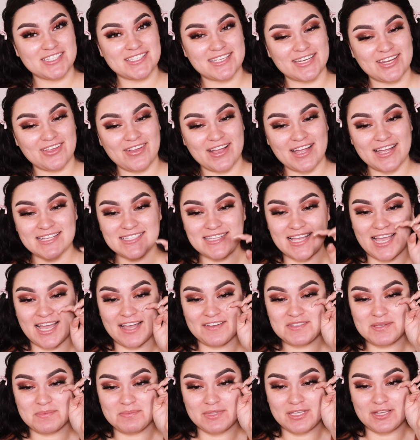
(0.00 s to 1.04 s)
today, you guys, I have
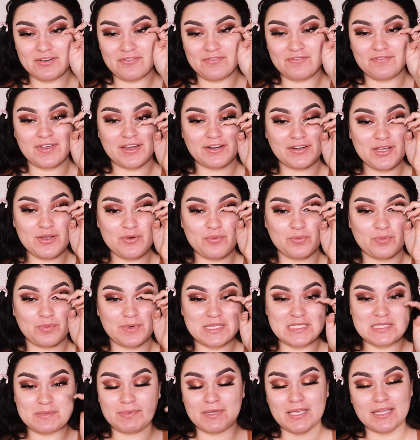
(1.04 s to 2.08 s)
something very
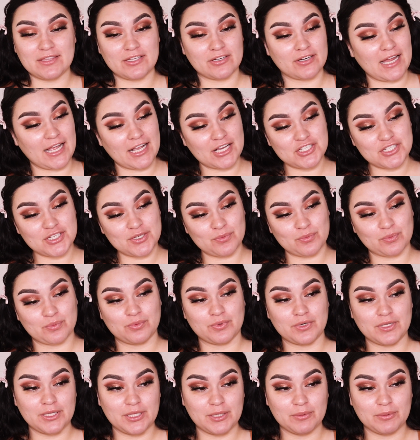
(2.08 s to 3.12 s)
wispy and they're actually really